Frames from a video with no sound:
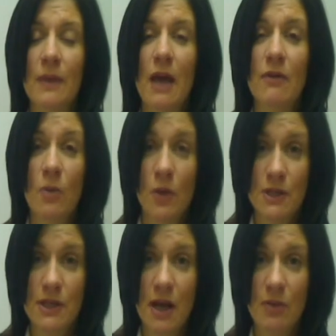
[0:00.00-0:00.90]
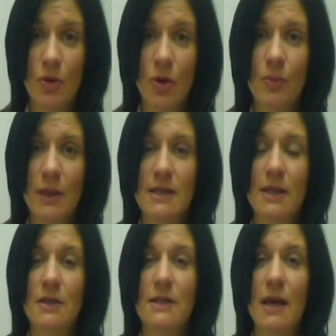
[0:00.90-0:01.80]
If you want to know more, please
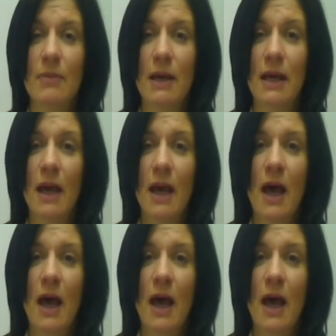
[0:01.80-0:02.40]
contact me,